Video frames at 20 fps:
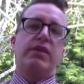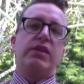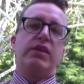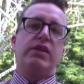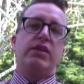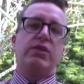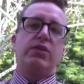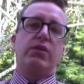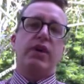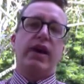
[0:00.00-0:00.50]

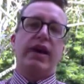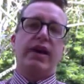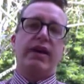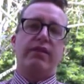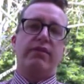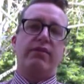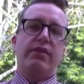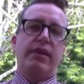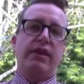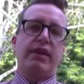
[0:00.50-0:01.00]
you
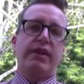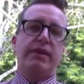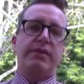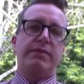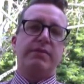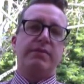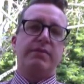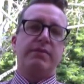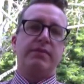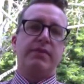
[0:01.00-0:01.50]
have
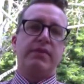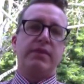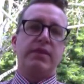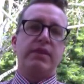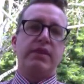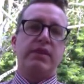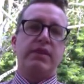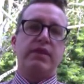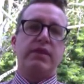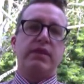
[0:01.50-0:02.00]

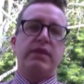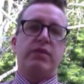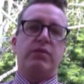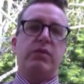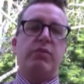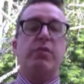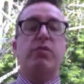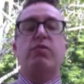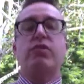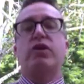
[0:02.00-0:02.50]

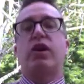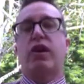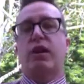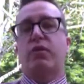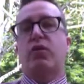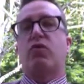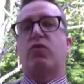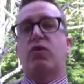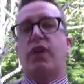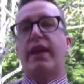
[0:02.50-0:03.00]
where people talk
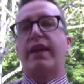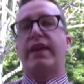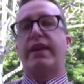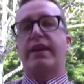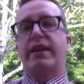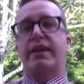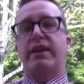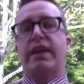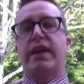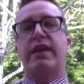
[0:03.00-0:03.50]
about writing
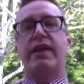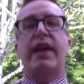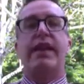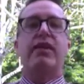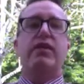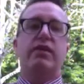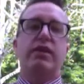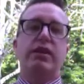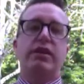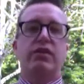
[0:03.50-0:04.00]
a
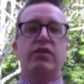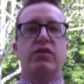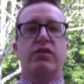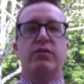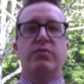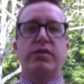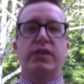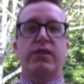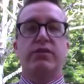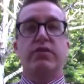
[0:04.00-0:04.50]
letter either to
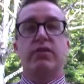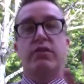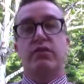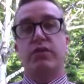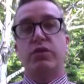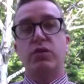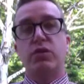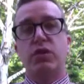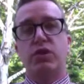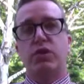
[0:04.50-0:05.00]
themselves in the
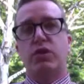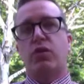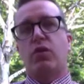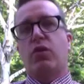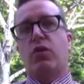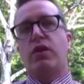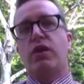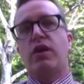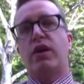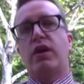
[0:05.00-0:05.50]
future
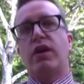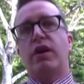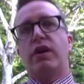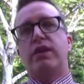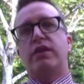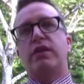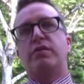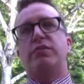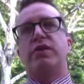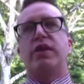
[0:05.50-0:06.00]
or
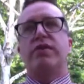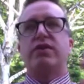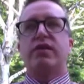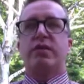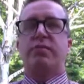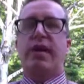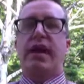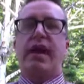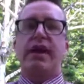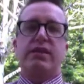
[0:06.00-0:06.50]
to themselves in the
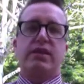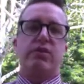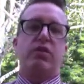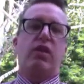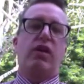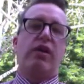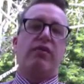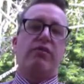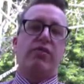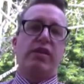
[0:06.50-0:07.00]
past,
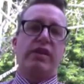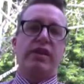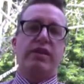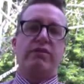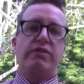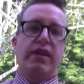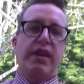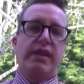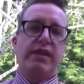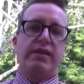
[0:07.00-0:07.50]
offering
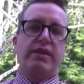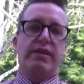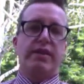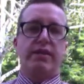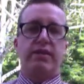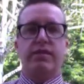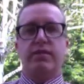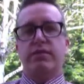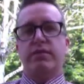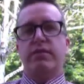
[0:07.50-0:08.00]
advice
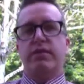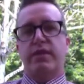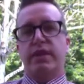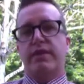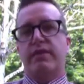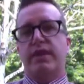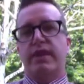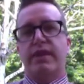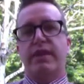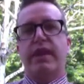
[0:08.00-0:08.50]
and
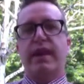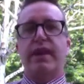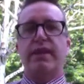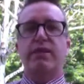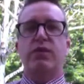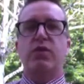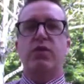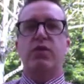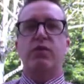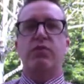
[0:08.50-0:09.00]
things like that.
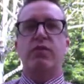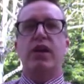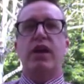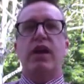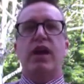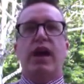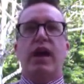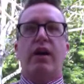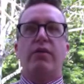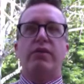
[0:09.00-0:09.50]
So
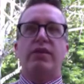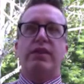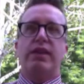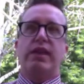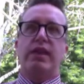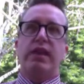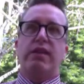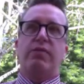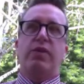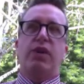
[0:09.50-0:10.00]
I was
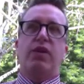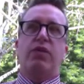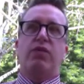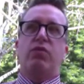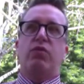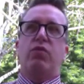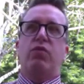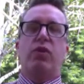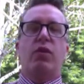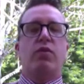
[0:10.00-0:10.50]
thinking about
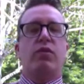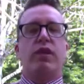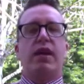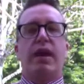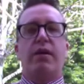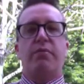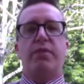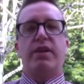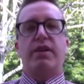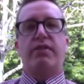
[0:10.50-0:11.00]
what would
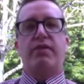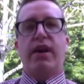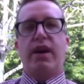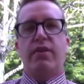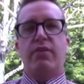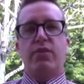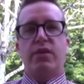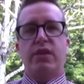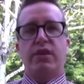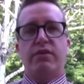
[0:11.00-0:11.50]
happen if I
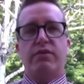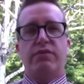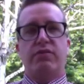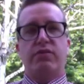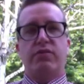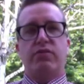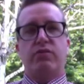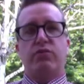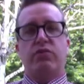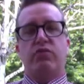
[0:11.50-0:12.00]
would have
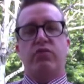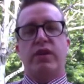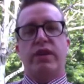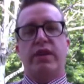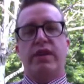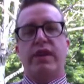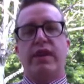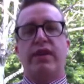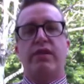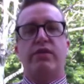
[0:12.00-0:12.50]
written a
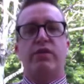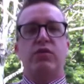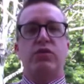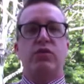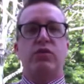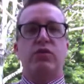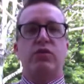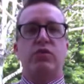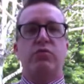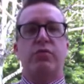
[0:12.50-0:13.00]
letter
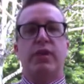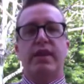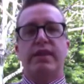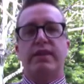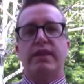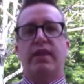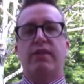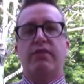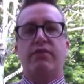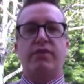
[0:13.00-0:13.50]
to
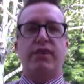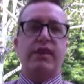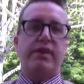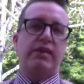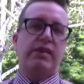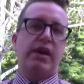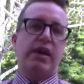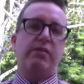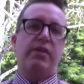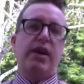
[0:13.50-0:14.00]
myself at the
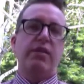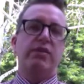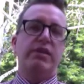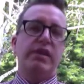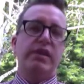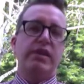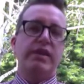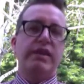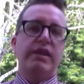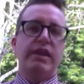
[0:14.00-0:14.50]
time I was
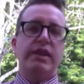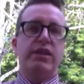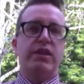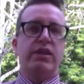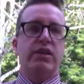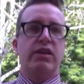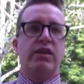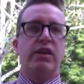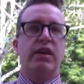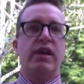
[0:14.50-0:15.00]
a
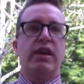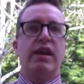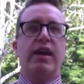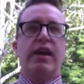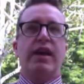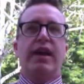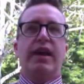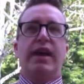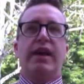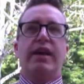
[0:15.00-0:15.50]
teenager.
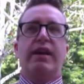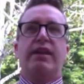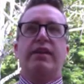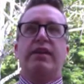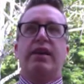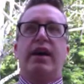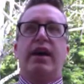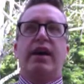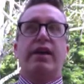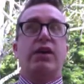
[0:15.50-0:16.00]
And
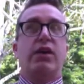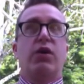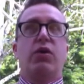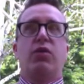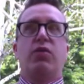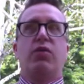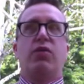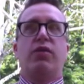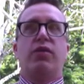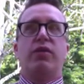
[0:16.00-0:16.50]
I
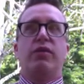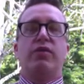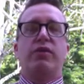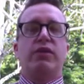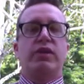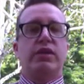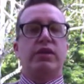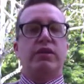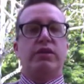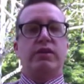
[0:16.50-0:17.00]
know,
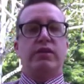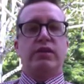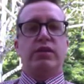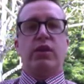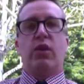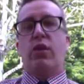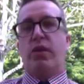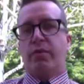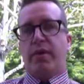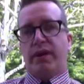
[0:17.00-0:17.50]

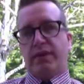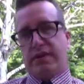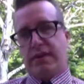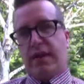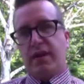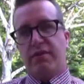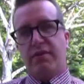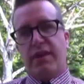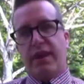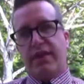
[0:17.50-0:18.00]
knowing
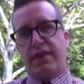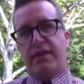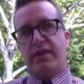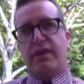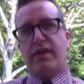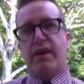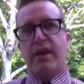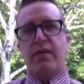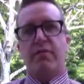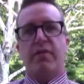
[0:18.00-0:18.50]
myself at the
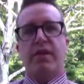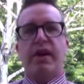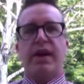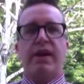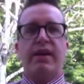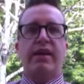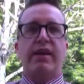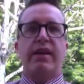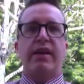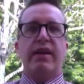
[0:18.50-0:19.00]
time,
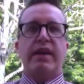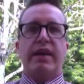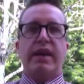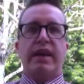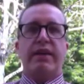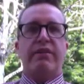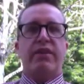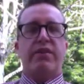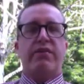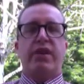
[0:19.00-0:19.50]
that
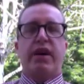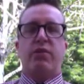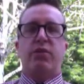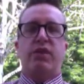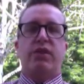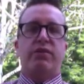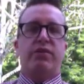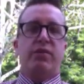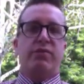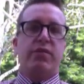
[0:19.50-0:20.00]
even if I would
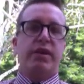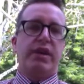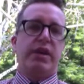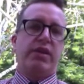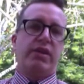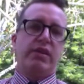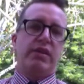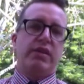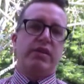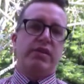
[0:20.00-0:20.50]
have
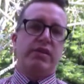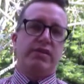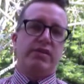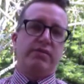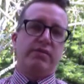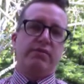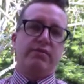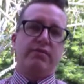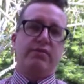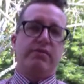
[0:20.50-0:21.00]
appeared
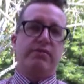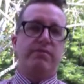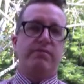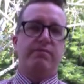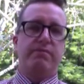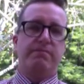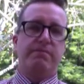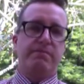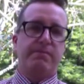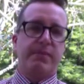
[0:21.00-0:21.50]

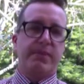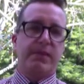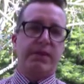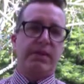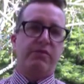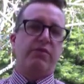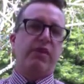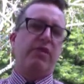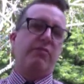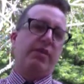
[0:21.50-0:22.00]

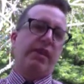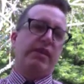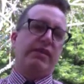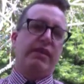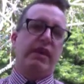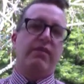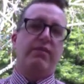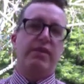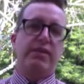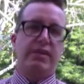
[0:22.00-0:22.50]
in front of
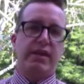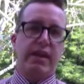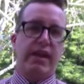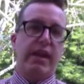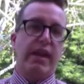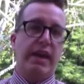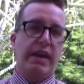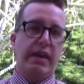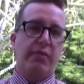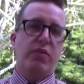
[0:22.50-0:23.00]
myself and said,
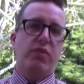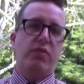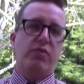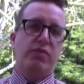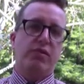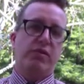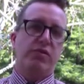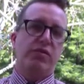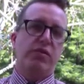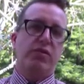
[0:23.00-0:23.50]
"Hey, I'm you
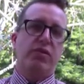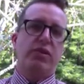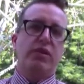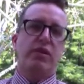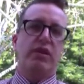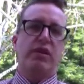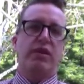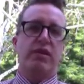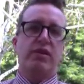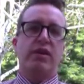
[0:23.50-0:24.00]
from the
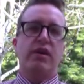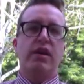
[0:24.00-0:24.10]
future, and